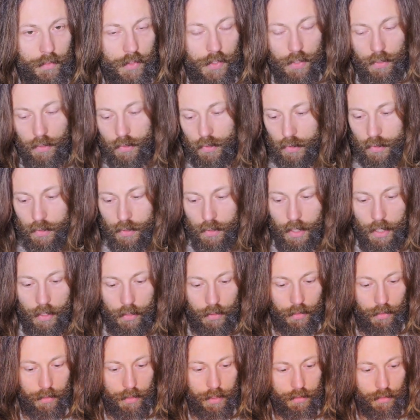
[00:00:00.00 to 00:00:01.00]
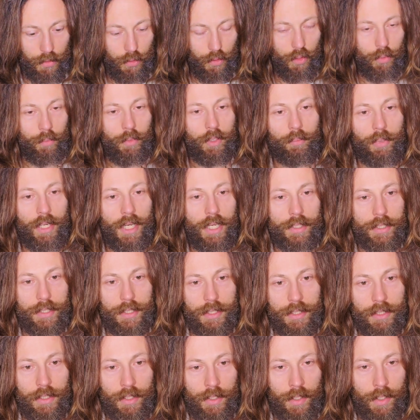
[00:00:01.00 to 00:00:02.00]
So you could argue that the human
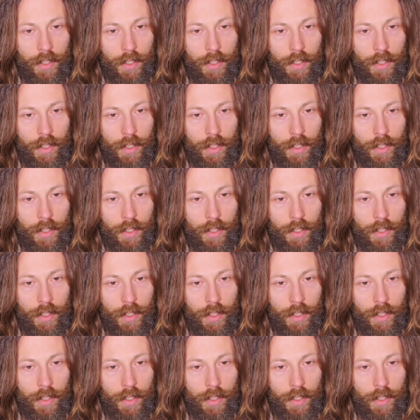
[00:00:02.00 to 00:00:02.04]
body,